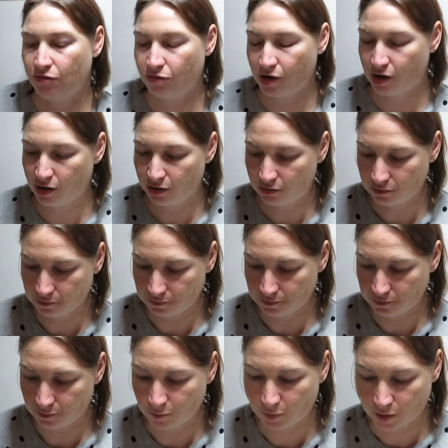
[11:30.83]
So
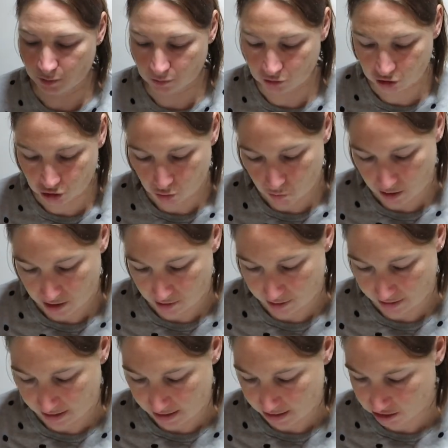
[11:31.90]
I'm not sure when I'm going
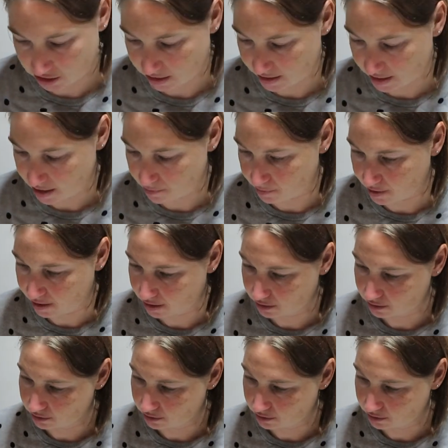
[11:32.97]
to get into that, but